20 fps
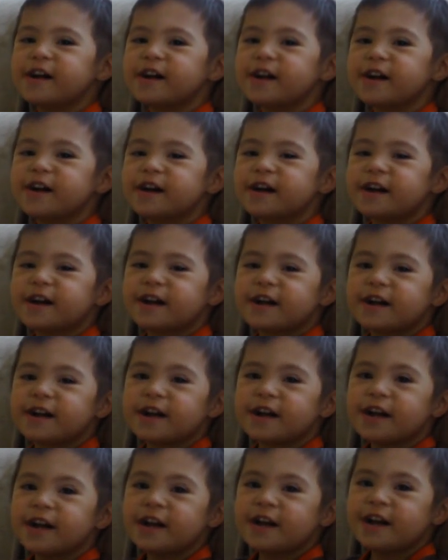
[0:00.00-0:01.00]

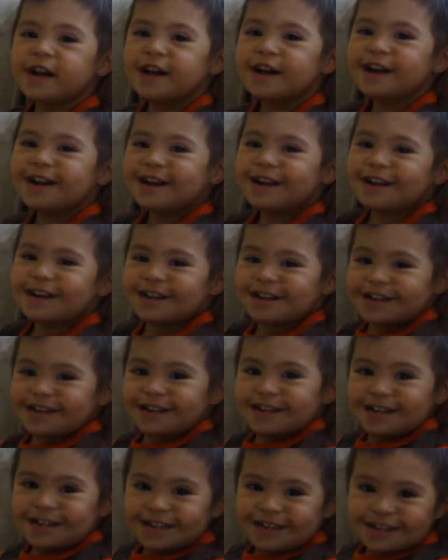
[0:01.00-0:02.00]

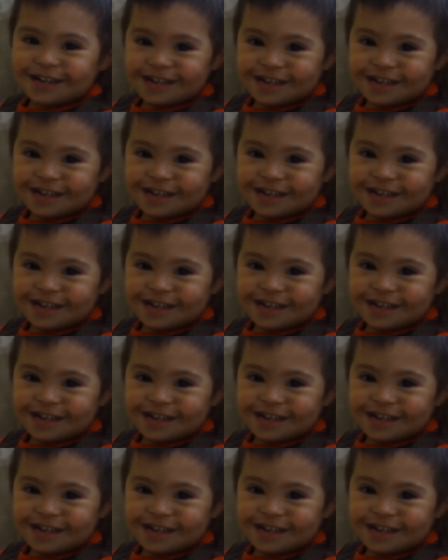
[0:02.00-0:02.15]
(silence)